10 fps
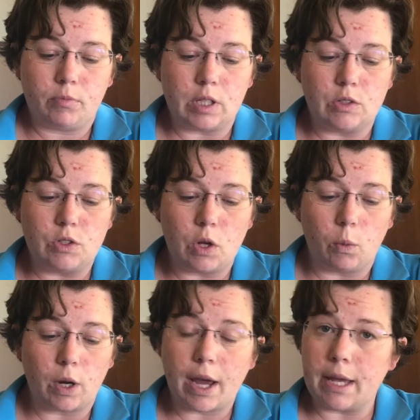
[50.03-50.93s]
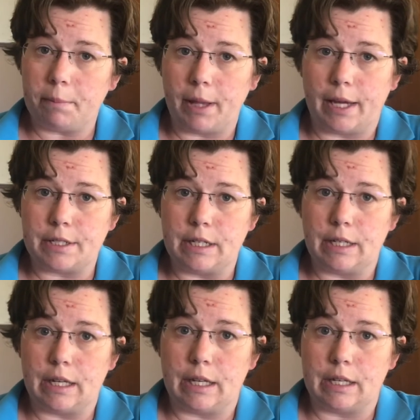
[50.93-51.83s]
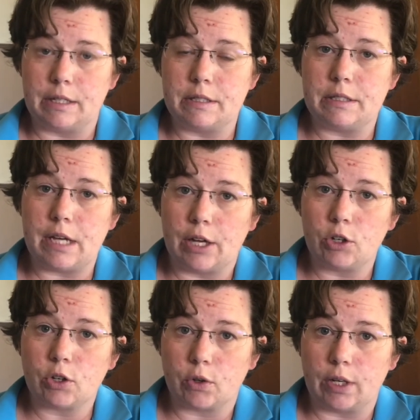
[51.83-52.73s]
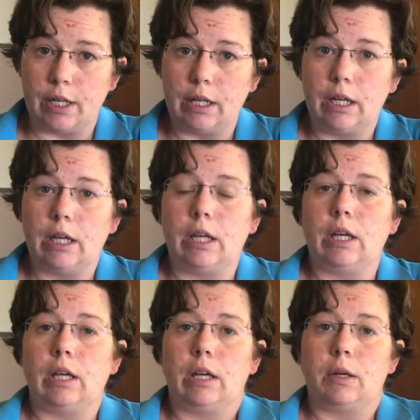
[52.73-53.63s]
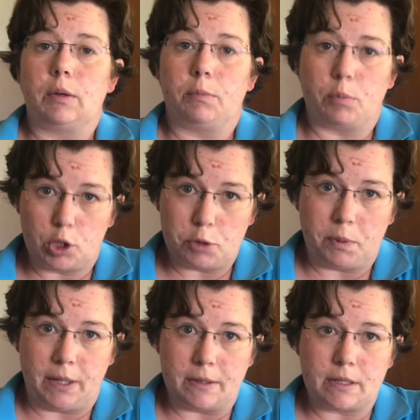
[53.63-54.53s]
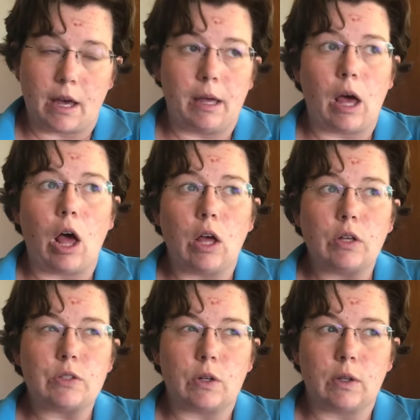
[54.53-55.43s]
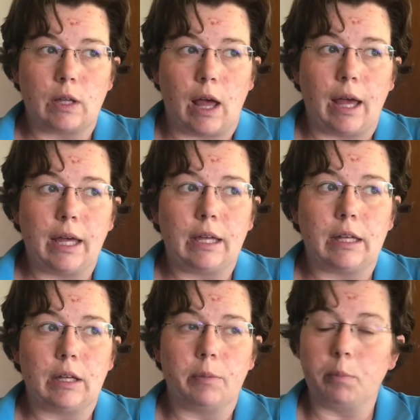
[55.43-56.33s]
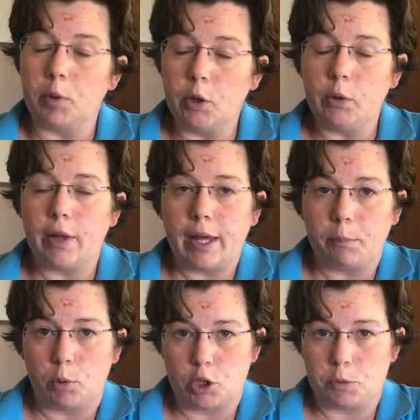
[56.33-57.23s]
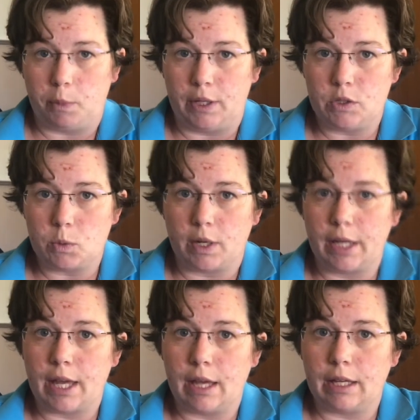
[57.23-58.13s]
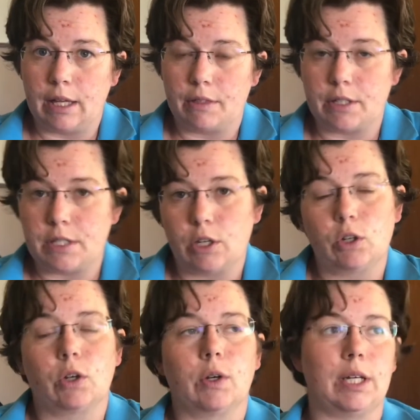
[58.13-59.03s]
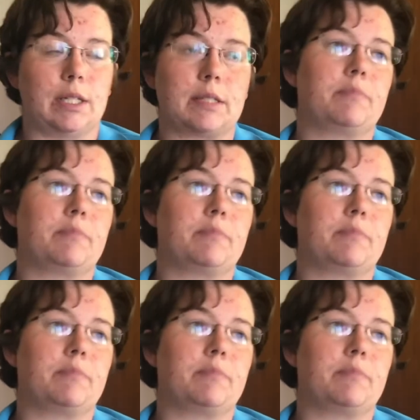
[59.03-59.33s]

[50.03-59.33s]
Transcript: So what I am planting is tender green bush beans. I also like Blue Lake bush beans when I can't get the tender greens.